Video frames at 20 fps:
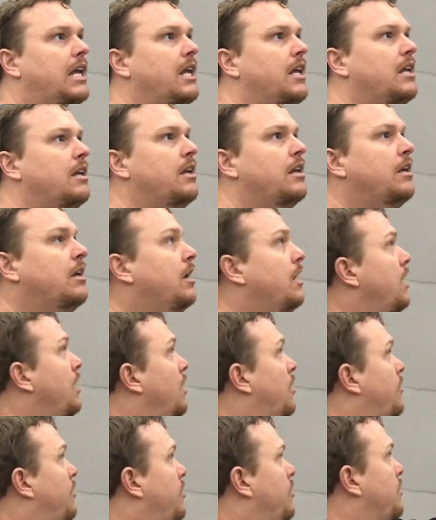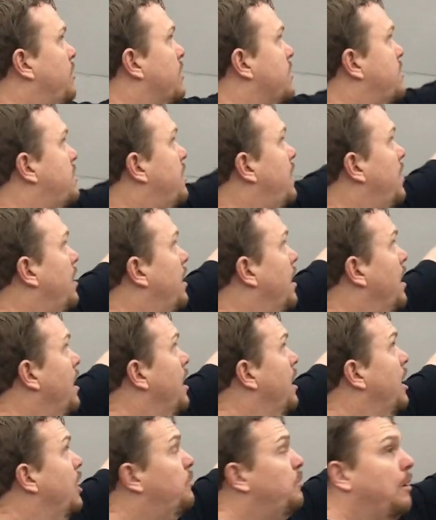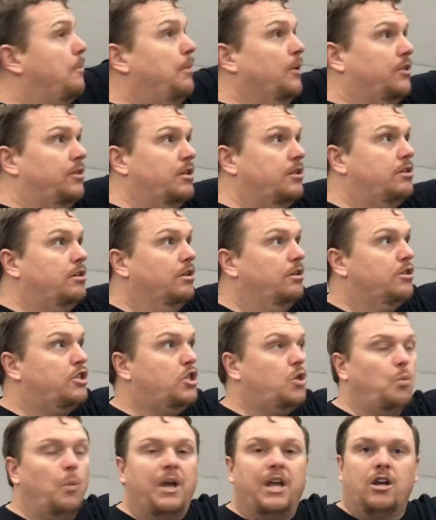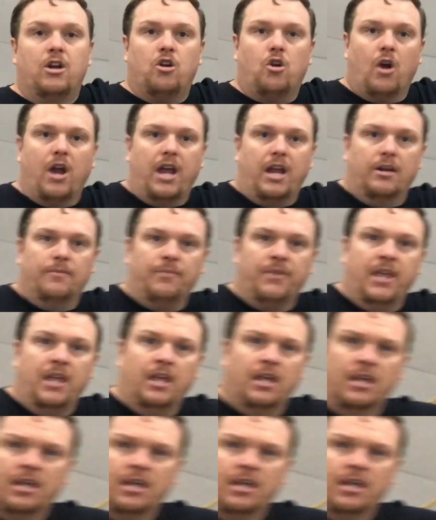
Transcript: get in, or that you can see, is we built this little swing crane.